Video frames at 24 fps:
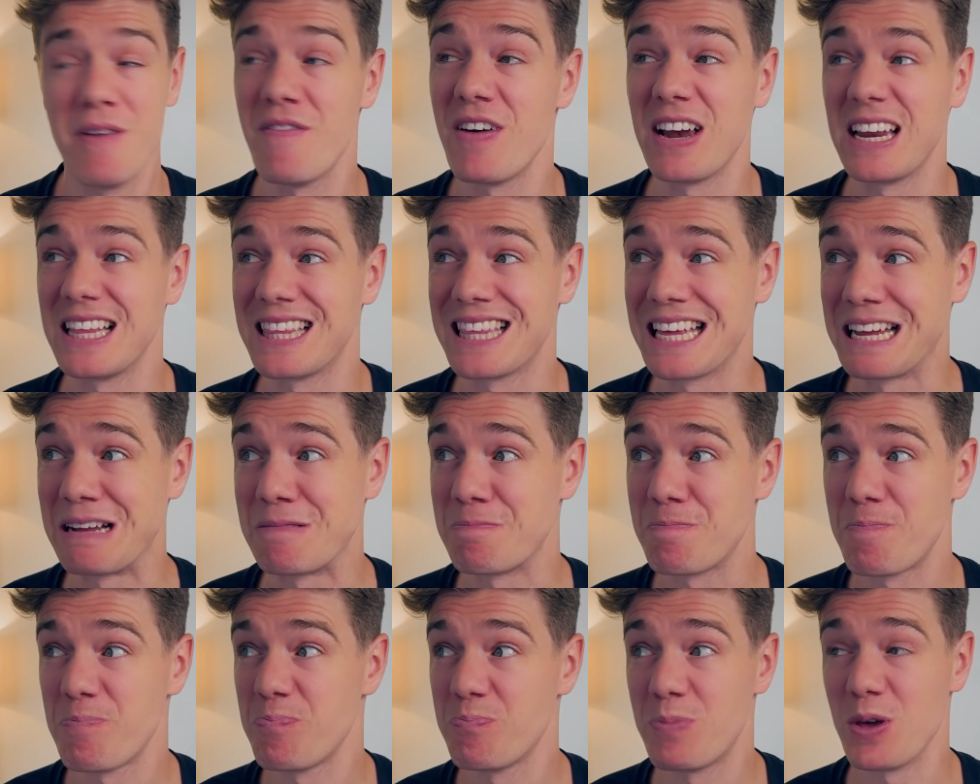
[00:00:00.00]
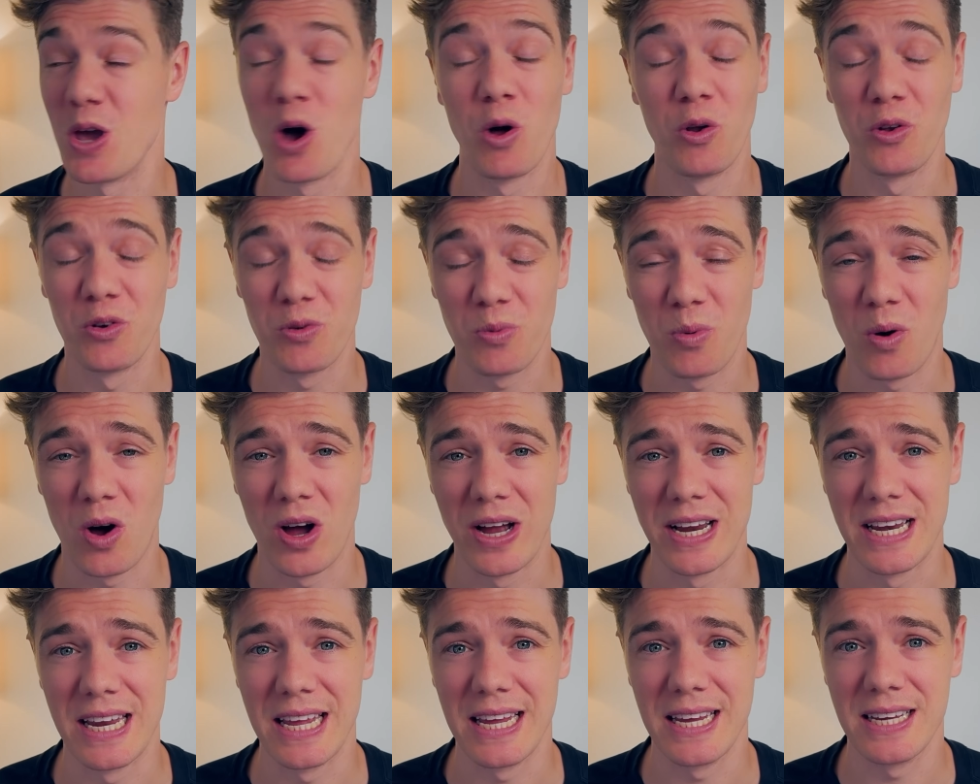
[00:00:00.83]
if anything, beyond
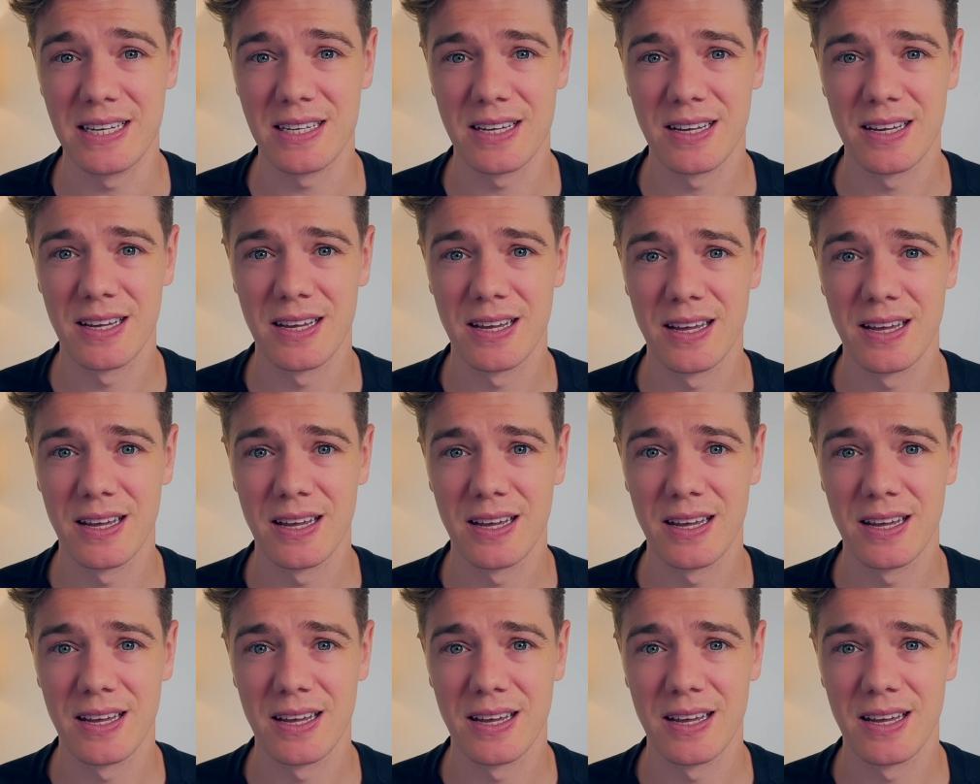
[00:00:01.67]
what I need.